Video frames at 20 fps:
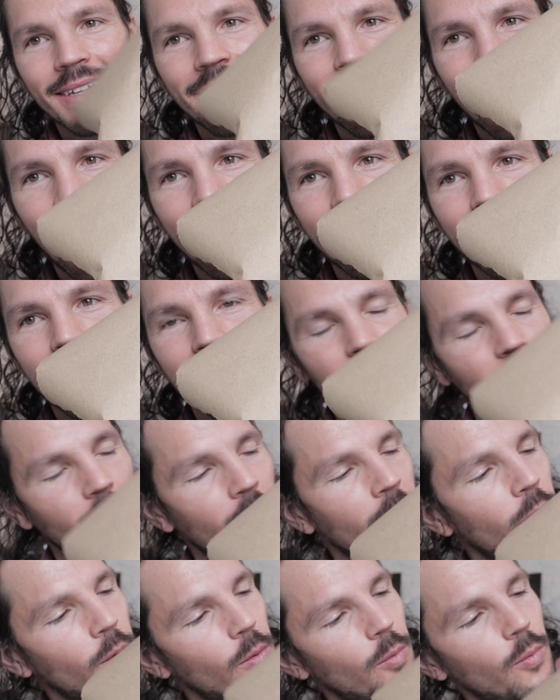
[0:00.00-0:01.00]
that is
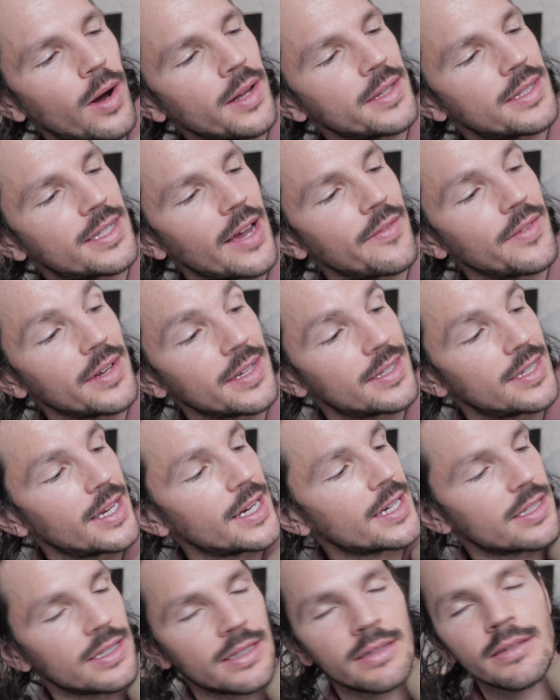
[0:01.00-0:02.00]

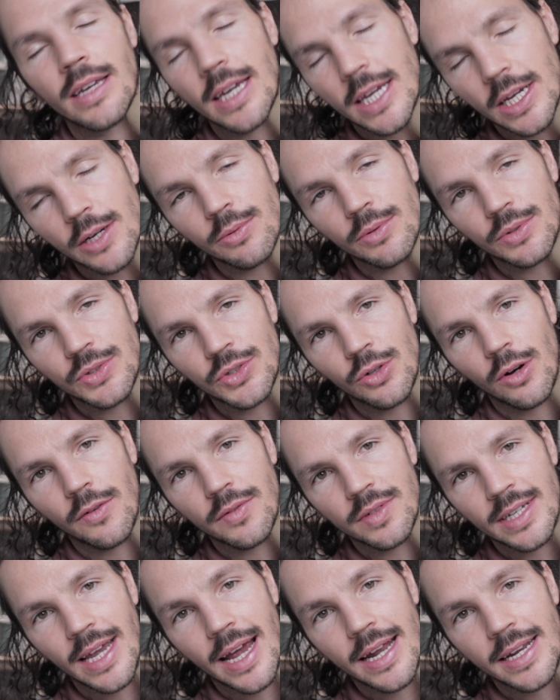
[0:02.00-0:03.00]
176 equal to
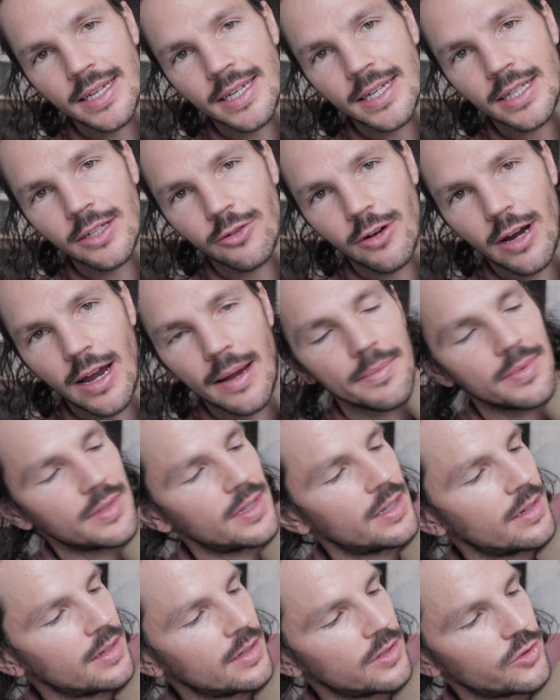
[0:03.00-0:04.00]
obviously 80 kilograms,